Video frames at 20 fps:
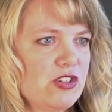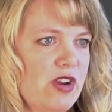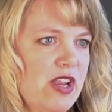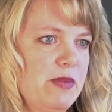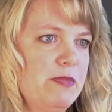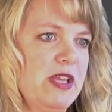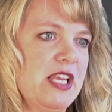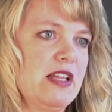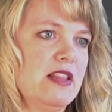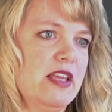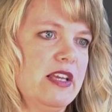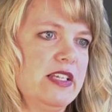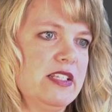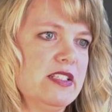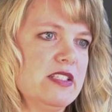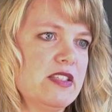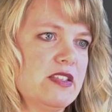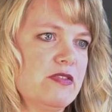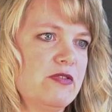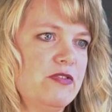try and make
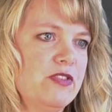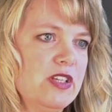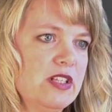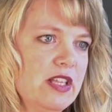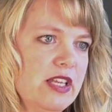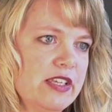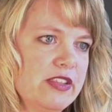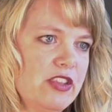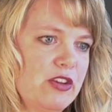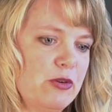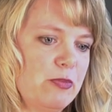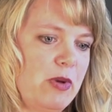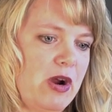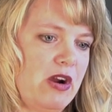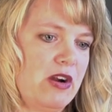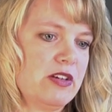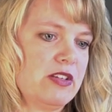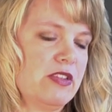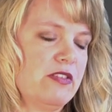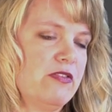clients feel like they're
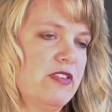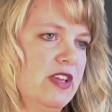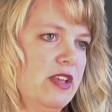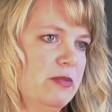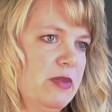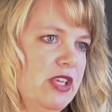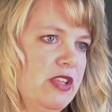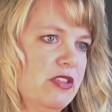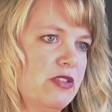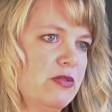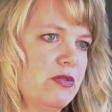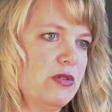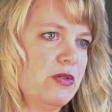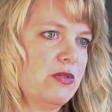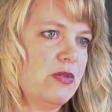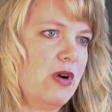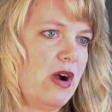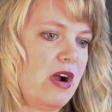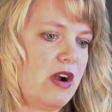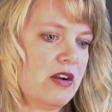part of the family
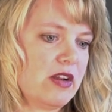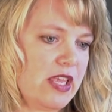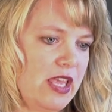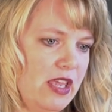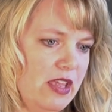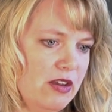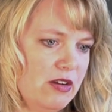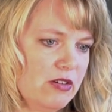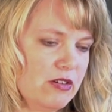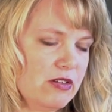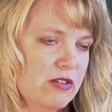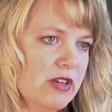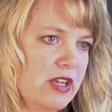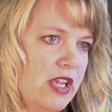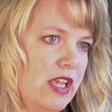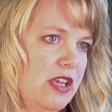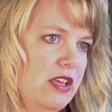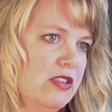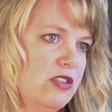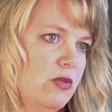through our care
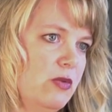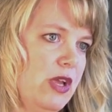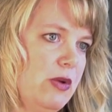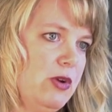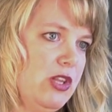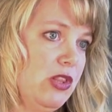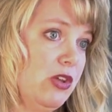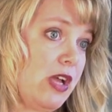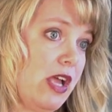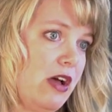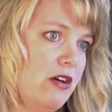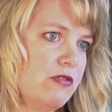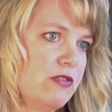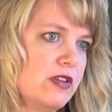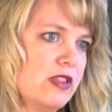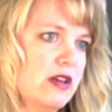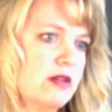and the way we look out for